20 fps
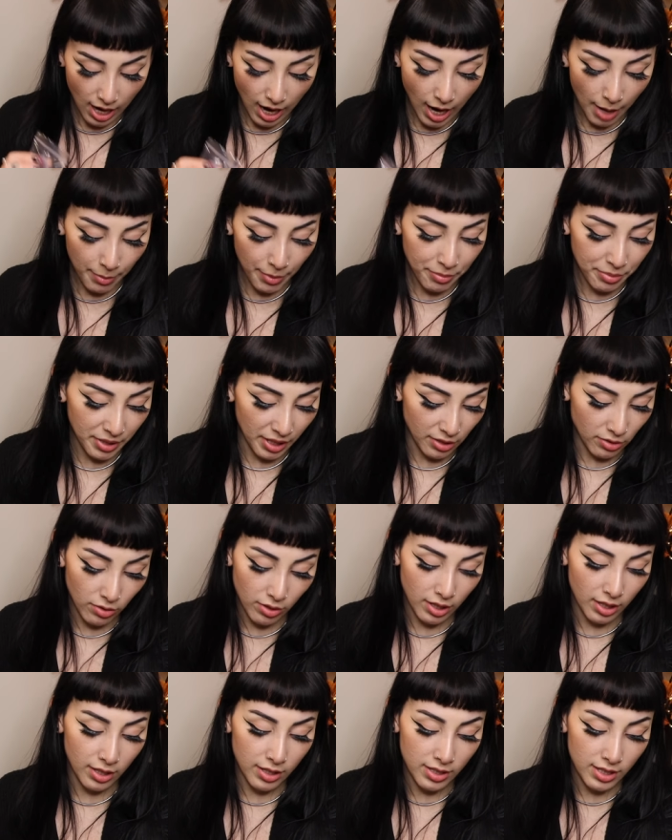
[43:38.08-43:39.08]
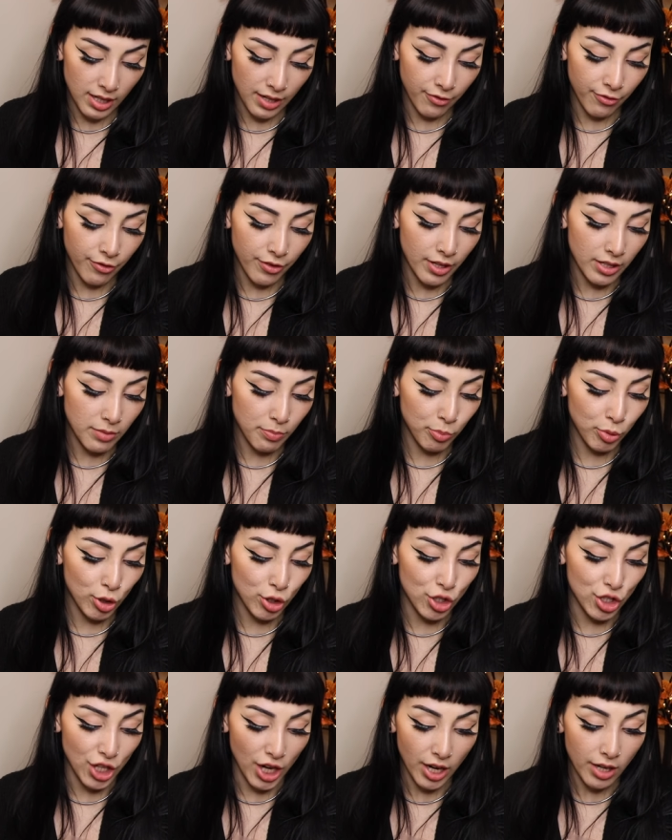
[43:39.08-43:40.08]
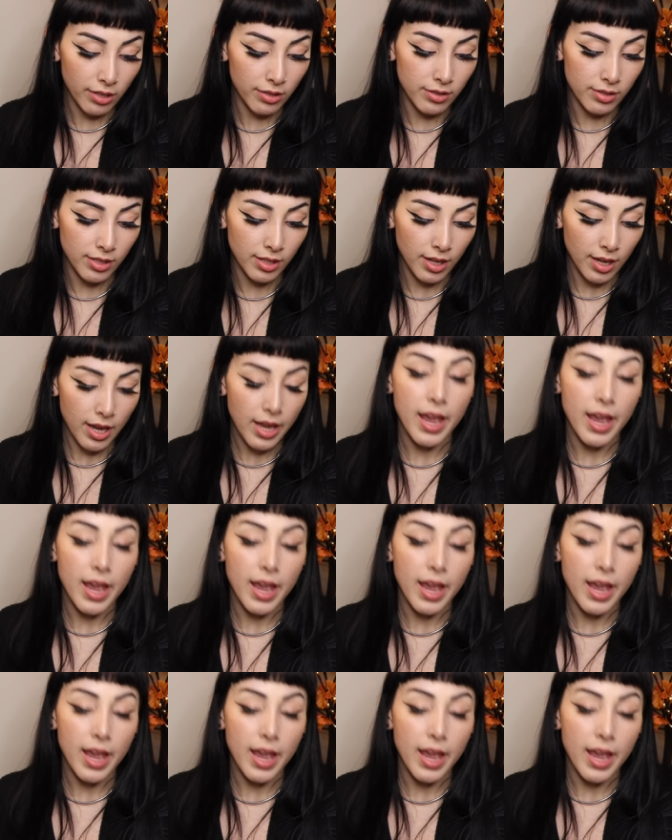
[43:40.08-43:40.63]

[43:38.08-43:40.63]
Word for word: I'm obsessed with these. If this projects